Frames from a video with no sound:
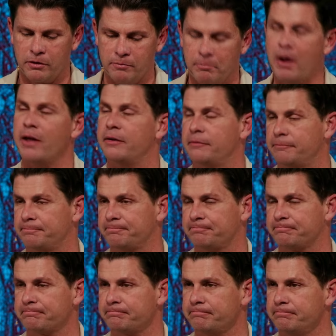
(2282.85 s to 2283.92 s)
But
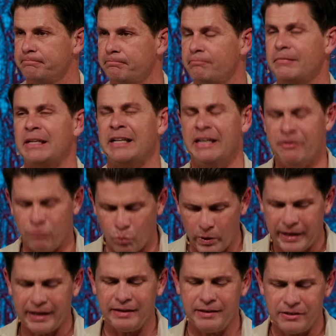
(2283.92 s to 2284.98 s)
if
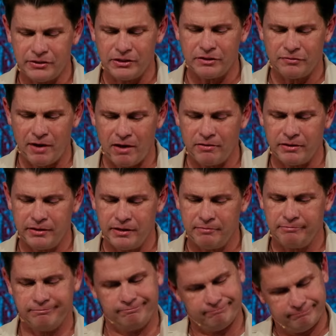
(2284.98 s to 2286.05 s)
wickedness is found in
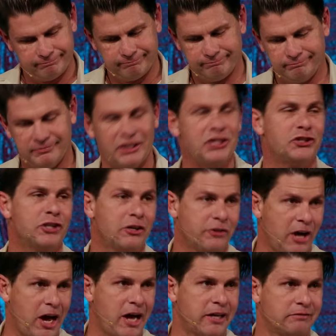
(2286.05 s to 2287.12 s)
him, he shall
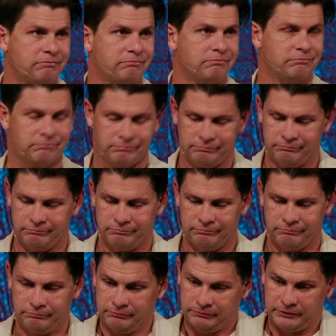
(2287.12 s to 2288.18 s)
die.
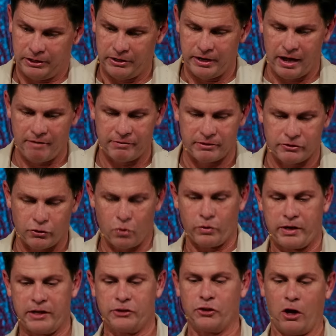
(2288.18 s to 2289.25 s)
There you have it. So
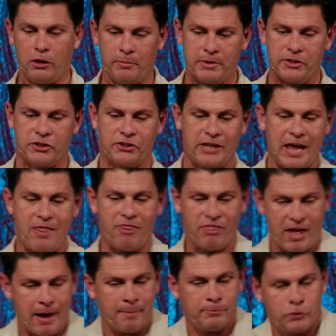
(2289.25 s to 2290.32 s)
King Solomon sent
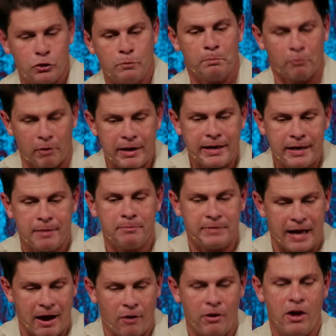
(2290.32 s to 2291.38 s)
them to bring him
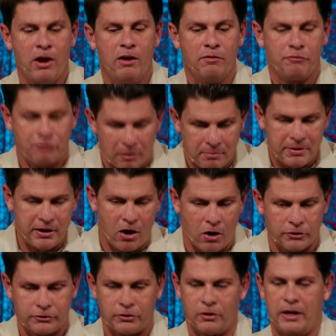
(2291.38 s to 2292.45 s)
down from the
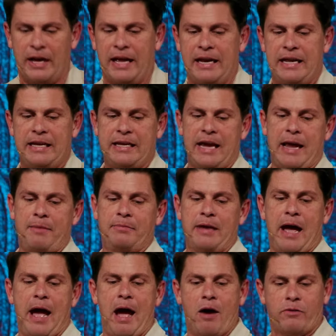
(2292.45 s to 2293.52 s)
altar. And he came
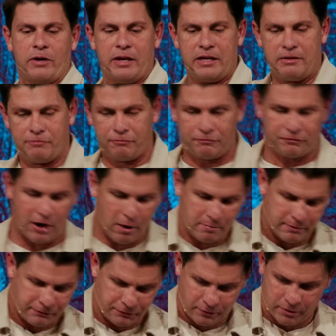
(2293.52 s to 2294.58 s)
down and he fell
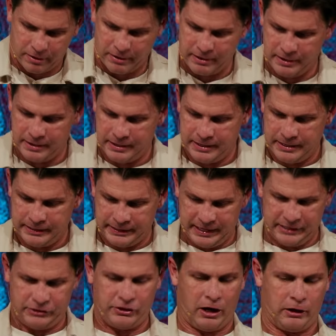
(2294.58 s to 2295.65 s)
before
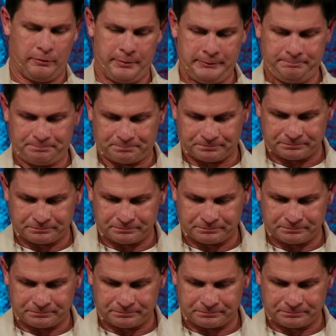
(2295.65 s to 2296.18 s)
King Solomon.